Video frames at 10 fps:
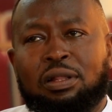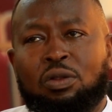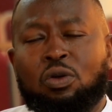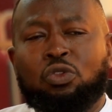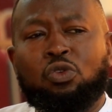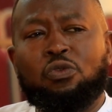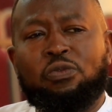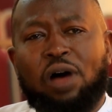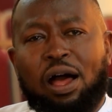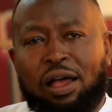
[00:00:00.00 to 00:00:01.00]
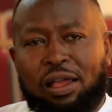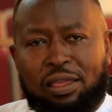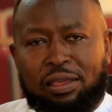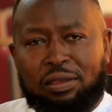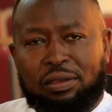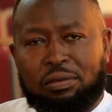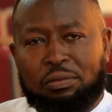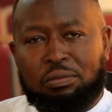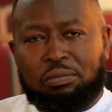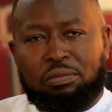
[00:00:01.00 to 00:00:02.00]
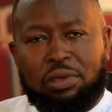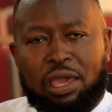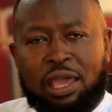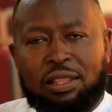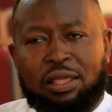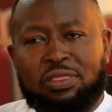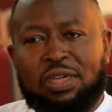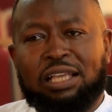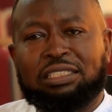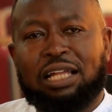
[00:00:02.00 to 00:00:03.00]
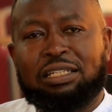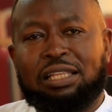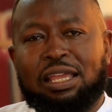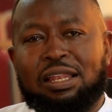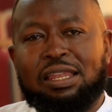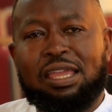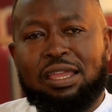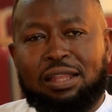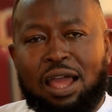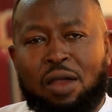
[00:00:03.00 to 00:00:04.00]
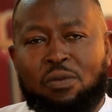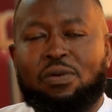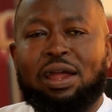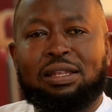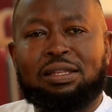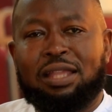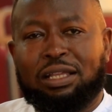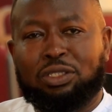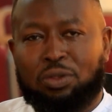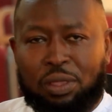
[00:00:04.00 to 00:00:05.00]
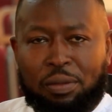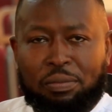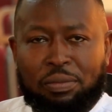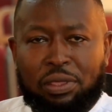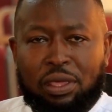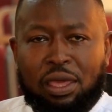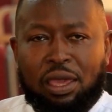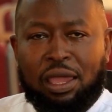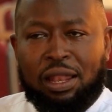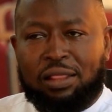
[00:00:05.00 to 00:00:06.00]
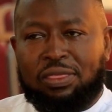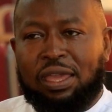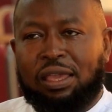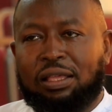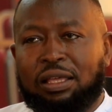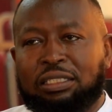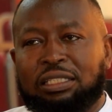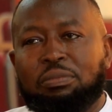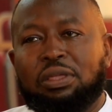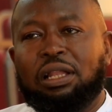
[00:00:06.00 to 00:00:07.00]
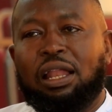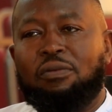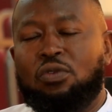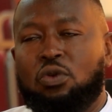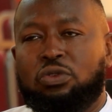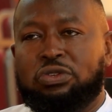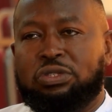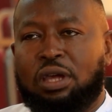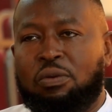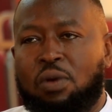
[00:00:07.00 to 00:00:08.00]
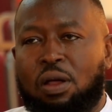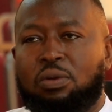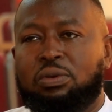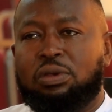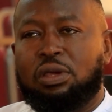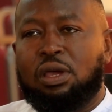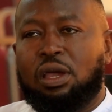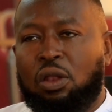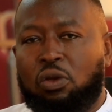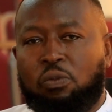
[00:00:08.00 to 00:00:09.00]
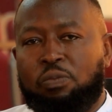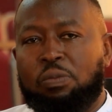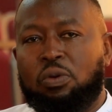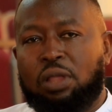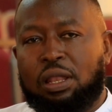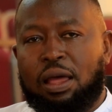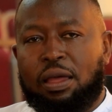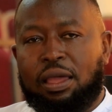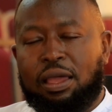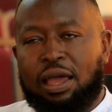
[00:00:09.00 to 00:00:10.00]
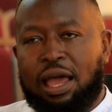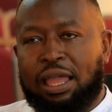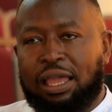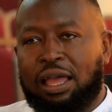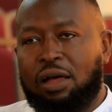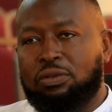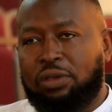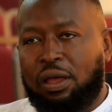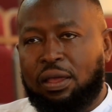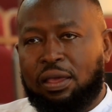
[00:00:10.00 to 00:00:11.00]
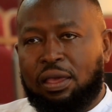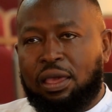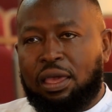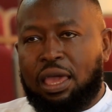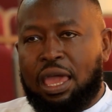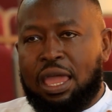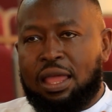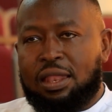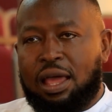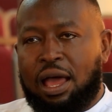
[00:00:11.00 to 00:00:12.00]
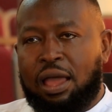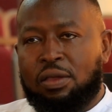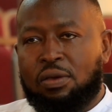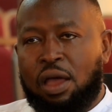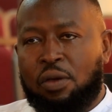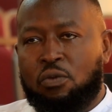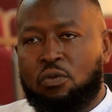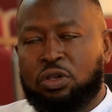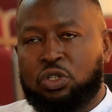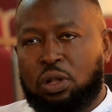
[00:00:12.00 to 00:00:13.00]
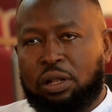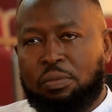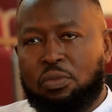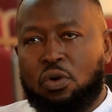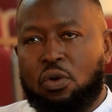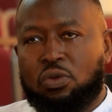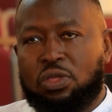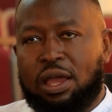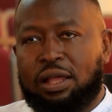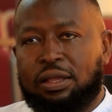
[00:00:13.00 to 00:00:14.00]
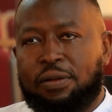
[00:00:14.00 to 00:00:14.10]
look too far, and the things that they need are right next to them. And I think it's something that I've noticed around a lot of people that I encounter. And I wish to let them know that